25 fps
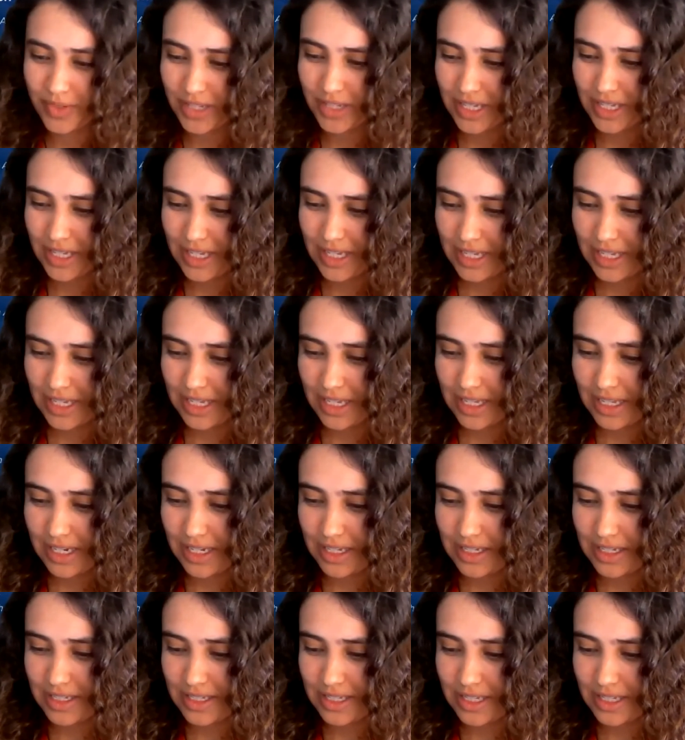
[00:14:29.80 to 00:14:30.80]
possible.
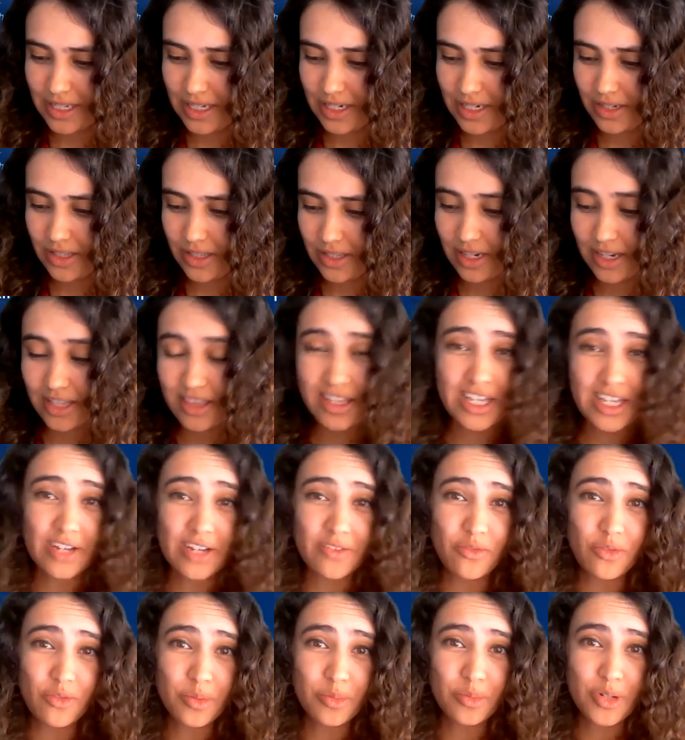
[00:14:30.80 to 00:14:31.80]
And I
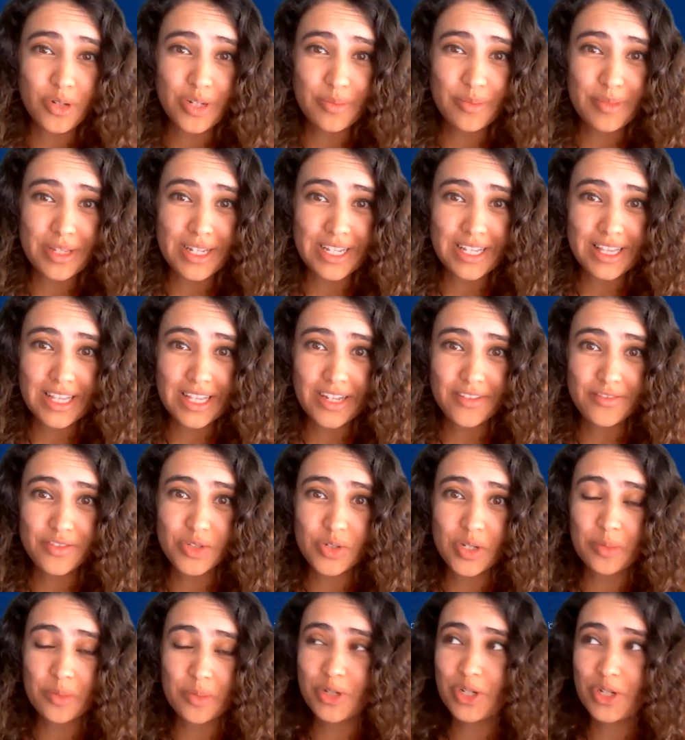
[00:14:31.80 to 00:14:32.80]
see here that I think I have
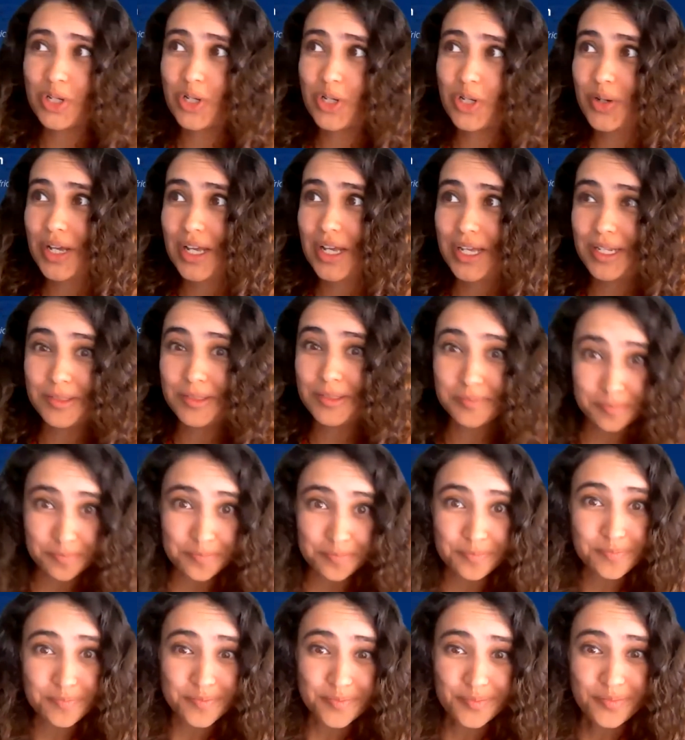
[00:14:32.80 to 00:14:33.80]
1 more minute left, so I'm
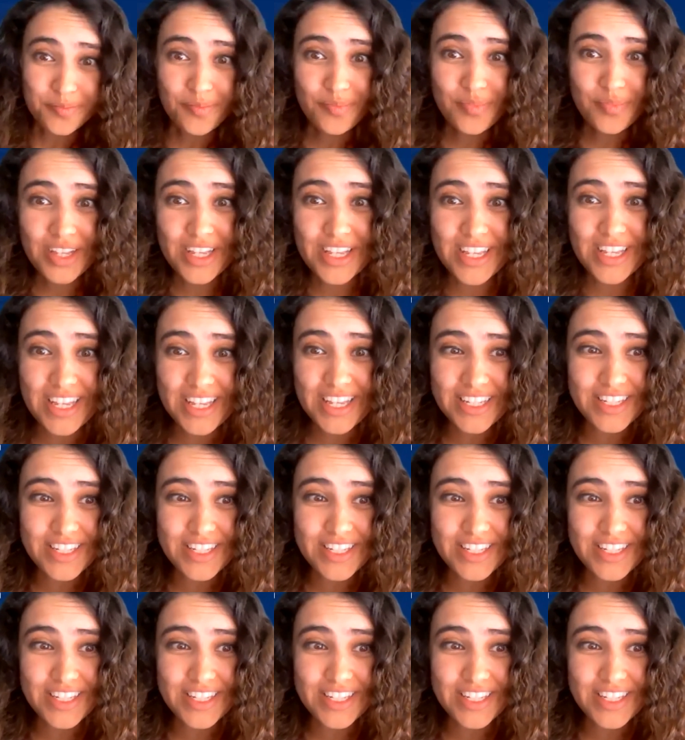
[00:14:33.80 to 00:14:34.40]
going to go ahead